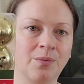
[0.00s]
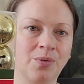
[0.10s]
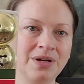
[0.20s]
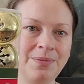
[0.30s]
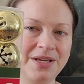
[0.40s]

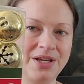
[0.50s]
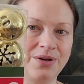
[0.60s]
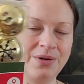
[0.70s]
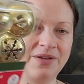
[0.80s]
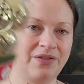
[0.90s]
Wouldn't it be
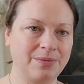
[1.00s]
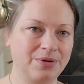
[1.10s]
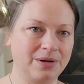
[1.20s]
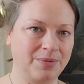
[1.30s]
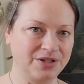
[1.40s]
cute if I
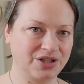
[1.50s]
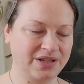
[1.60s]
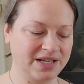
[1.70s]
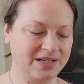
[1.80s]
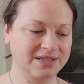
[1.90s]
put a bunch of
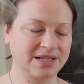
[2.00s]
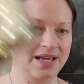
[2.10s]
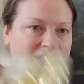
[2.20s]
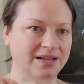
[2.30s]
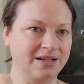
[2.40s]
these
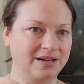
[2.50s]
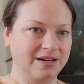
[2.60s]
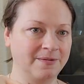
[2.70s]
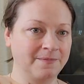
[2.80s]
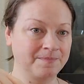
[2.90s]
in,
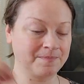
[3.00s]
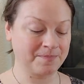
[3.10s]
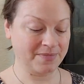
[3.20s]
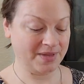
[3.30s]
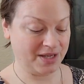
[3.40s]

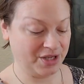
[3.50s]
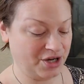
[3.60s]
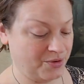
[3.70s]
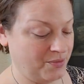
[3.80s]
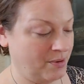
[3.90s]
you
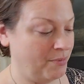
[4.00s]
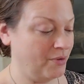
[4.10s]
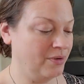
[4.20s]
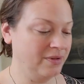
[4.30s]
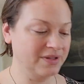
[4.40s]
know, a
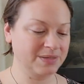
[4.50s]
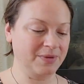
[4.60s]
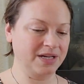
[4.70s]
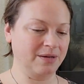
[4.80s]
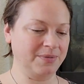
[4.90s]
bowl? This
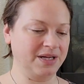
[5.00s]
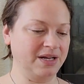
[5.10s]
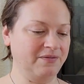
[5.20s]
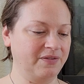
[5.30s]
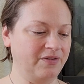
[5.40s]
might not be
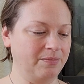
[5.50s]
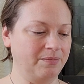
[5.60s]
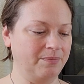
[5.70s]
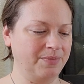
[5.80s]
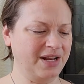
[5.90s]
enough of them,
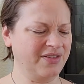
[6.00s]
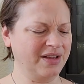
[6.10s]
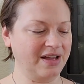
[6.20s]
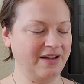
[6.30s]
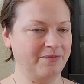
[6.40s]
but I
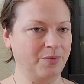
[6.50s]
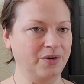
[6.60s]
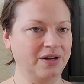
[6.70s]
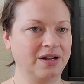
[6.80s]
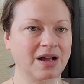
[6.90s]
think I have
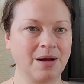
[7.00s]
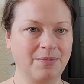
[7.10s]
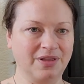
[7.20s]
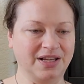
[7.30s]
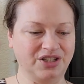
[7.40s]
more.
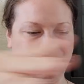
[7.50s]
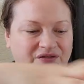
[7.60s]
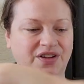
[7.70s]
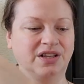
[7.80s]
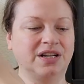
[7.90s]
But like, just
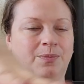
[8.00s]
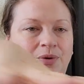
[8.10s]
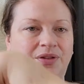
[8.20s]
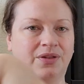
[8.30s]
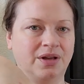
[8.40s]
fill it up
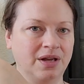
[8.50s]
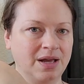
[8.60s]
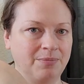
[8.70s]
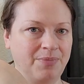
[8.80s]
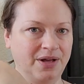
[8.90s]
with
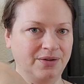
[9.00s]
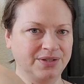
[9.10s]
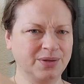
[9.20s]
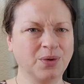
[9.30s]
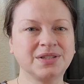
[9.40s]

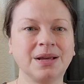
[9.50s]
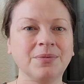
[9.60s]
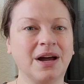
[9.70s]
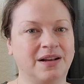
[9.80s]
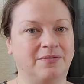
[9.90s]
bells or
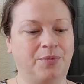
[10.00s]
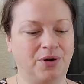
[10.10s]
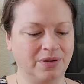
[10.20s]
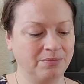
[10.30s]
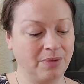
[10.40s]
some kind of bowl.